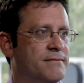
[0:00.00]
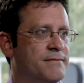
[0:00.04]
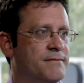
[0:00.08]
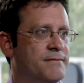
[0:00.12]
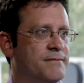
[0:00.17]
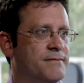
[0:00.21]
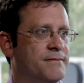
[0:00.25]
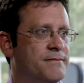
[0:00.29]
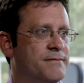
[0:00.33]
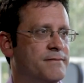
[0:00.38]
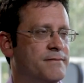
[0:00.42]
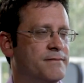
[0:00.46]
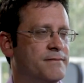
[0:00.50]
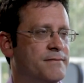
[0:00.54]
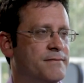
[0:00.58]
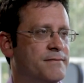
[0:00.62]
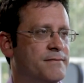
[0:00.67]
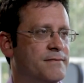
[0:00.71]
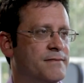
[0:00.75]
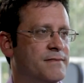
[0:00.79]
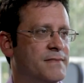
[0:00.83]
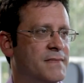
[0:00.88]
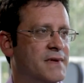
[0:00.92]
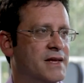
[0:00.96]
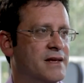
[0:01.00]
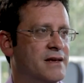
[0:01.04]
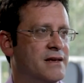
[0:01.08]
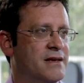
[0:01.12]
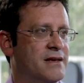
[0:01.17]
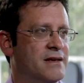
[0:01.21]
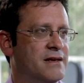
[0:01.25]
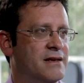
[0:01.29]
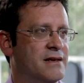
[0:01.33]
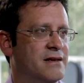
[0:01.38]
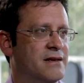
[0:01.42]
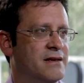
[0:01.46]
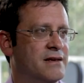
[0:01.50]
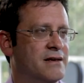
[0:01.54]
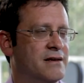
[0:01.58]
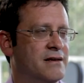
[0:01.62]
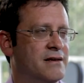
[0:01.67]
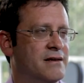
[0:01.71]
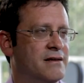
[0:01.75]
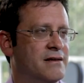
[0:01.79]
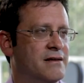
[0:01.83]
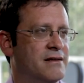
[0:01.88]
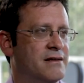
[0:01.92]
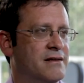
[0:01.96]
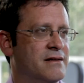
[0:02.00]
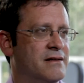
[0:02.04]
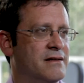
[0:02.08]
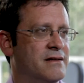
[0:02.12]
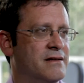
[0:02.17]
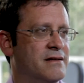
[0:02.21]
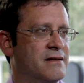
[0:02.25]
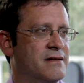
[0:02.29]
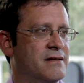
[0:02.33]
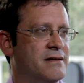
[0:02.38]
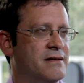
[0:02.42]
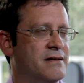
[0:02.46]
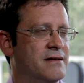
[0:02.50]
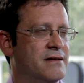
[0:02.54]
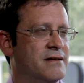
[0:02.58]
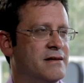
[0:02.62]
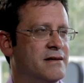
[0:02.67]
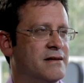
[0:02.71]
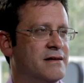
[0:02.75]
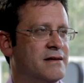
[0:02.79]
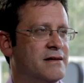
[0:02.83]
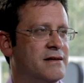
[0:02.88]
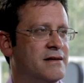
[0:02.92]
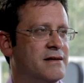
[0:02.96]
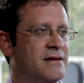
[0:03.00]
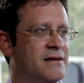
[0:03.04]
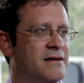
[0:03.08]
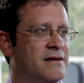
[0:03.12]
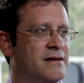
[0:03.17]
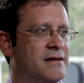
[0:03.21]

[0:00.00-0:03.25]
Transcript: Nothing is said.